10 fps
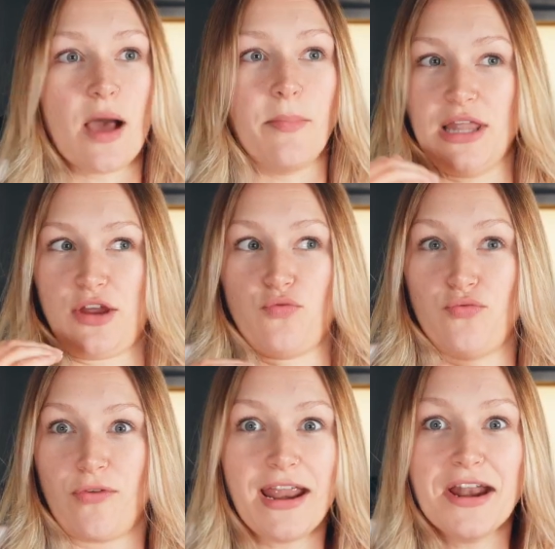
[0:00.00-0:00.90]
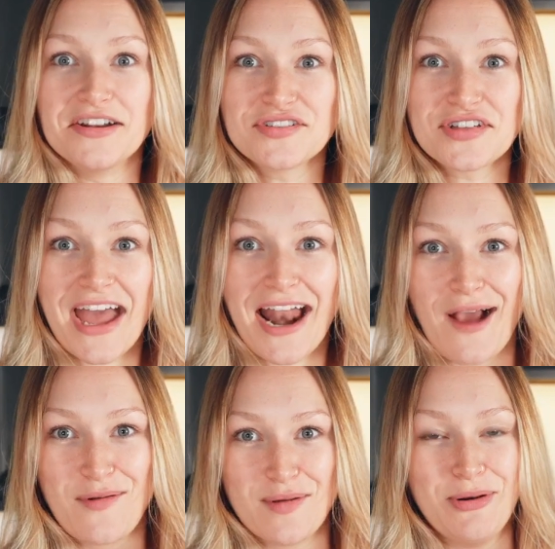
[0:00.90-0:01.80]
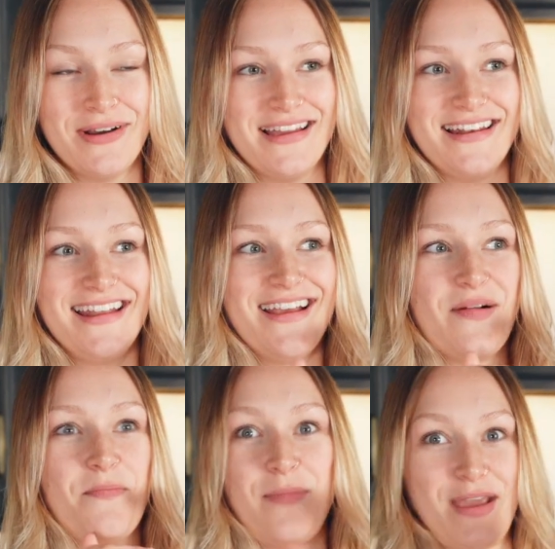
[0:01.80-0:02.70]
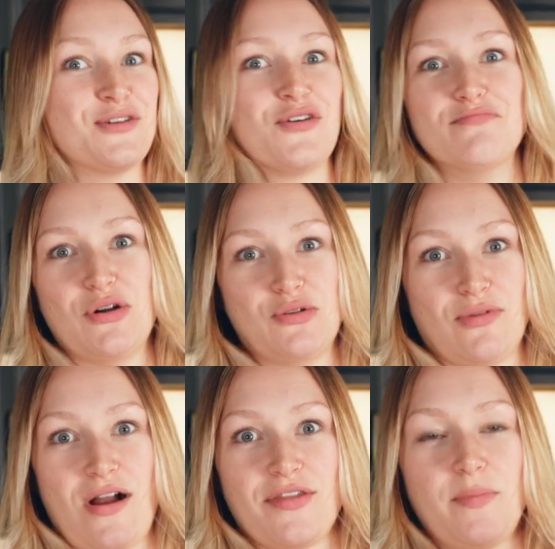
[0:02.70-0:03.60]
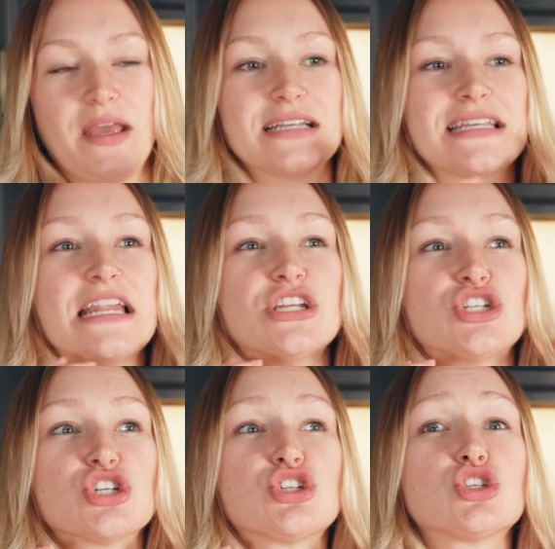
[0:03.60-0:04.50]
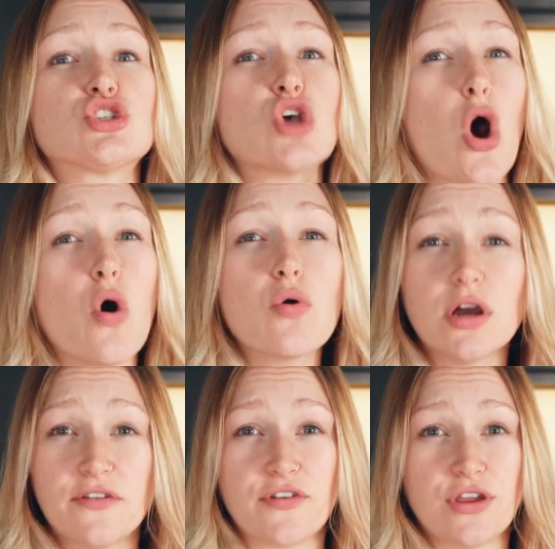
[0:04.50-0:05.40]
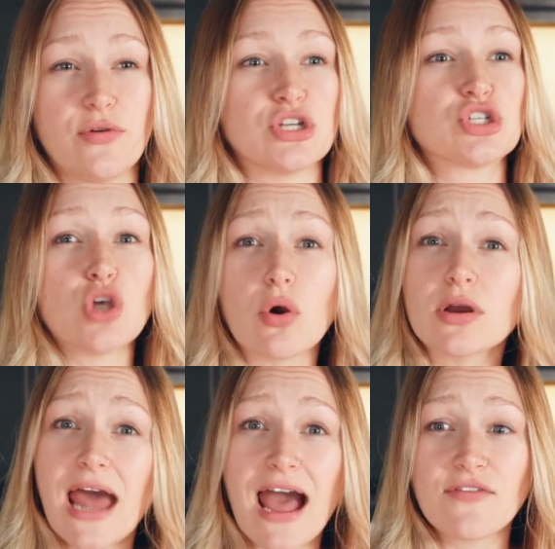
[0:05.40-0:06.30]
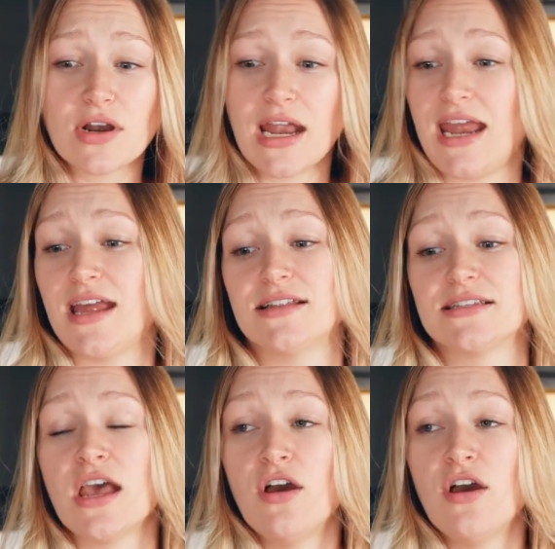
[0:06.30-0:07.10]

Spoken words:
But like right under that, I would put make your own bone broth because it is just so good for you. It is so good to have on hand.